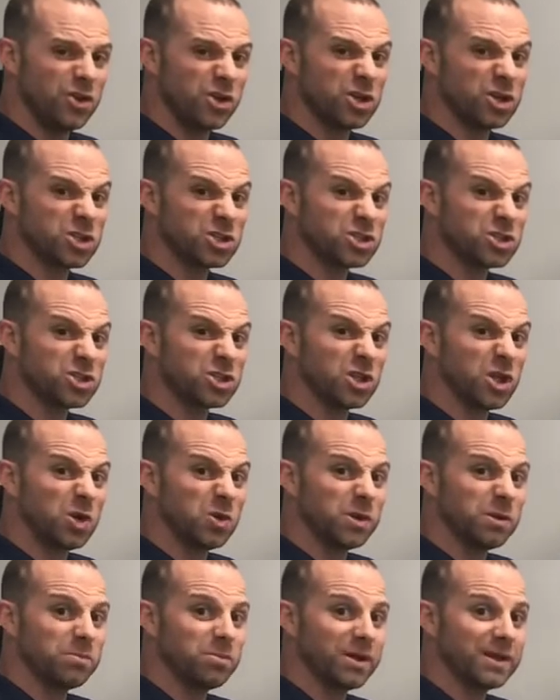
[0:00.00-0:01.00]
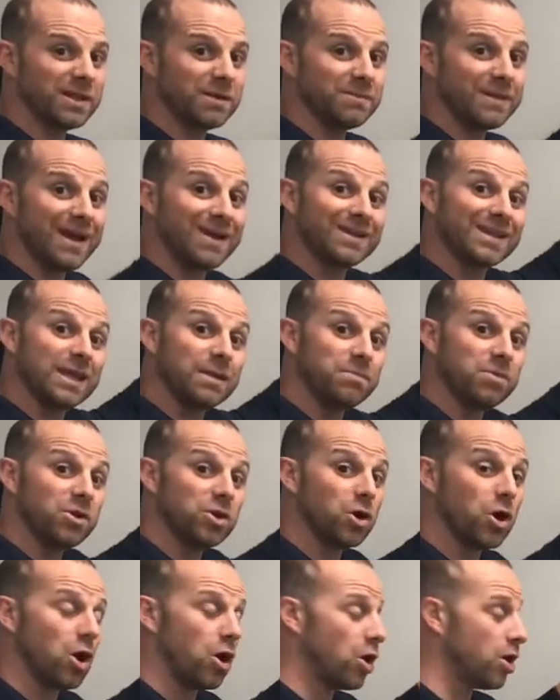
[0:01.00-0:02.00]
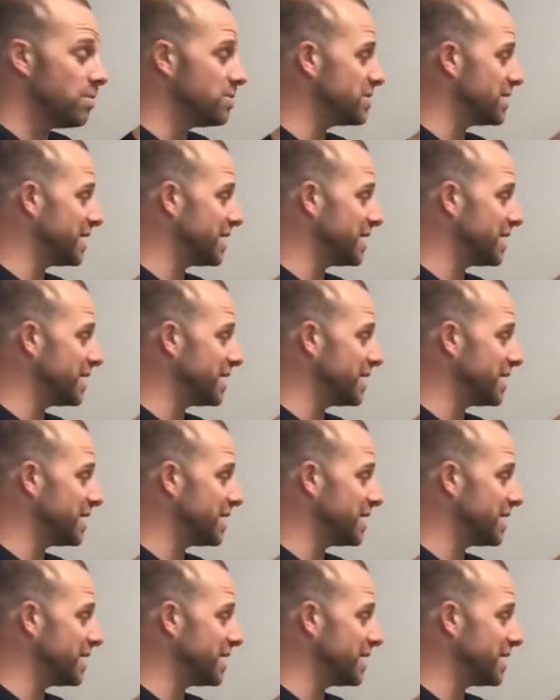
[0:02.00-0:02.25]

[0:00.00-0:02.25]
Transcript: you're going to slowly bring them down, keeping your arms